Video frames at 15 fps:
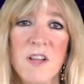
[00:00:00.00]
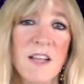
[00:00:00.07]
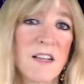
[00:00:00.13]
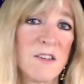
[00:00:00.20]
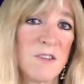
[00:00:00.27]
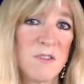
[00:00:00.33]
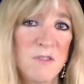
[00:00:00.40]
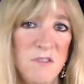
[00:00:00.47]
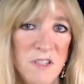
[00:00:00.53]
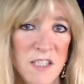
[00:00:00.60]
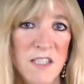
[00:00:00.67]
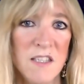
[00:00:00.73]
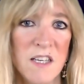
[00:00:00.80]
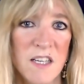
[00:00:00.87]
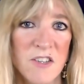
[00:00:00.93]
They can
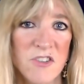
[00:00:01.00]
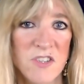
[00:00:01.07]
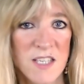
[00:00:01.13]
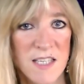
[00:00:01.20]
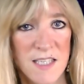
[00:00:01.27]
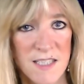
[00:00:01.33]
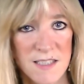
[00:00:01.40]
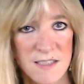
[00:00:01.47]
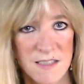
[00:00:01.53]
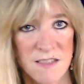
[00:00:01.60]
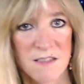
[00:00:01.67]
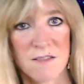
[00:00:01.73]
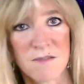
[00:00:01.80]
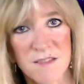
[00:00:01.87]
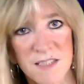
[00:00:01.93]
only nudge. They can't,
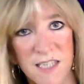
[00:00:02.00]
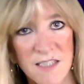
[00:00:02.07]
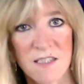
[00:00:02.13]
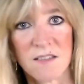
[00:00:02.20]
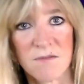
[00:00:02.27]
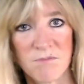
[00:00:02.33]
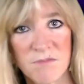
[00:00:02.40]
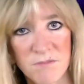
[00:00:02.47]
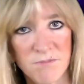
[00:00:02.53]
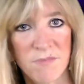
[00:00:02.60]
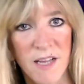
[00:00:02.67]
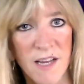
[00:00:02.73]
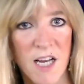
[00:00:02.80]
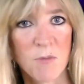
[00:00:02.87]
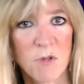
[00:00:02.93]
take a
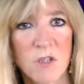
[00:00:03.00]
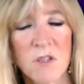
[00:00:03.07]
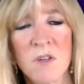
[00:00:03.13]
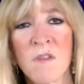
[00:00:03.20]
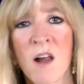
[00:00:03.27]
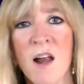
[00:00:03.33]
hammer.